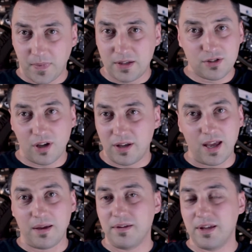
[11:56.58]
So
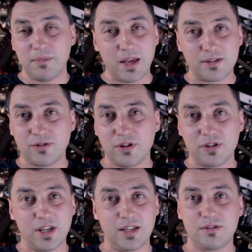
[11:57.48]
yeah, it makes no
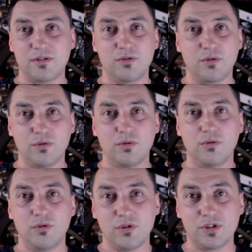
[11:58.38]
sense to
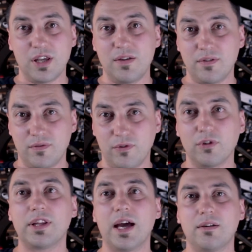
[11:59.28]
use, even for
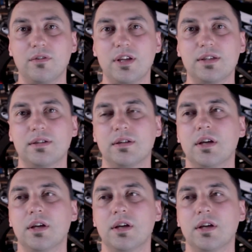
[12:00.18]
that reason,